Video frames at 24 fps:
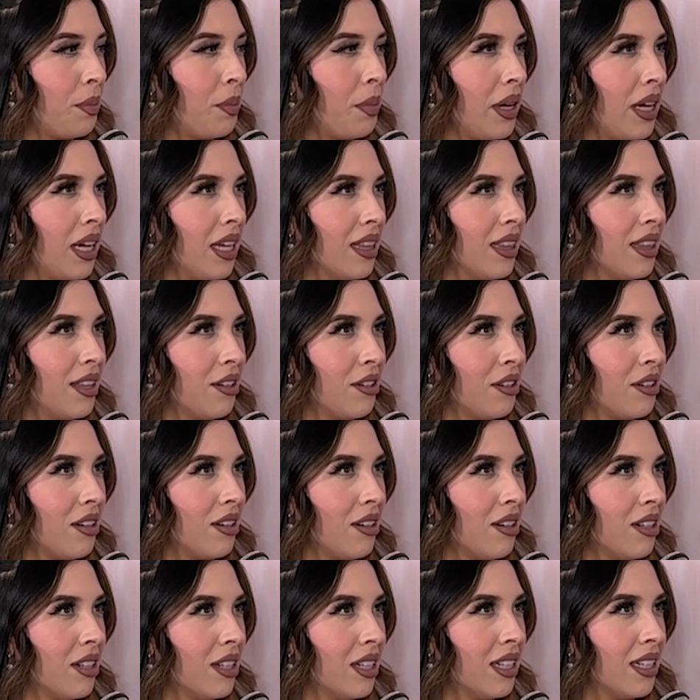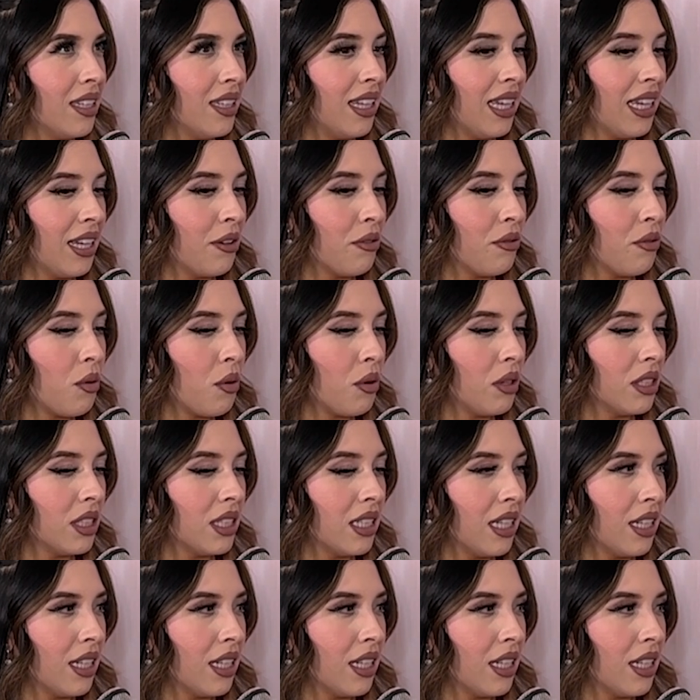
But there are like, of course,